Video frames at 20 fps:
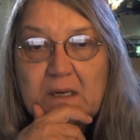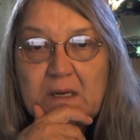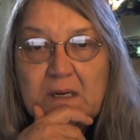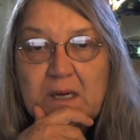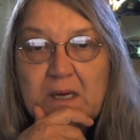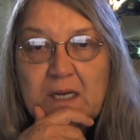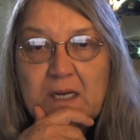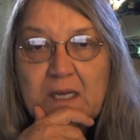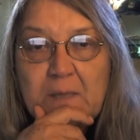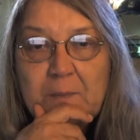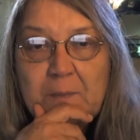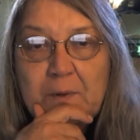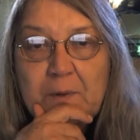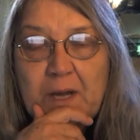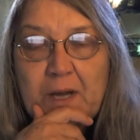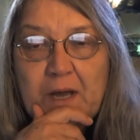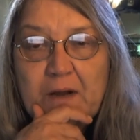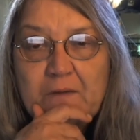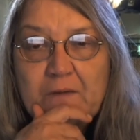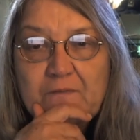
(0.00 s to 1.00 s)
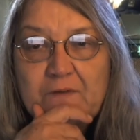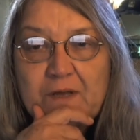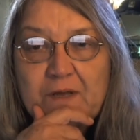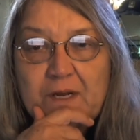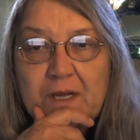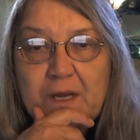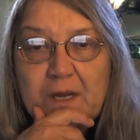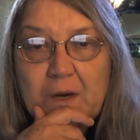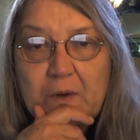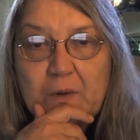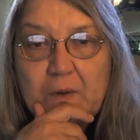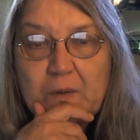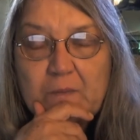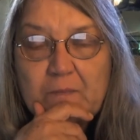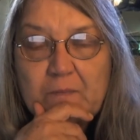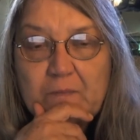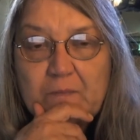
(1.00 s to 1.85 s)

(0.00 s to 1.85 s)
And he put out a video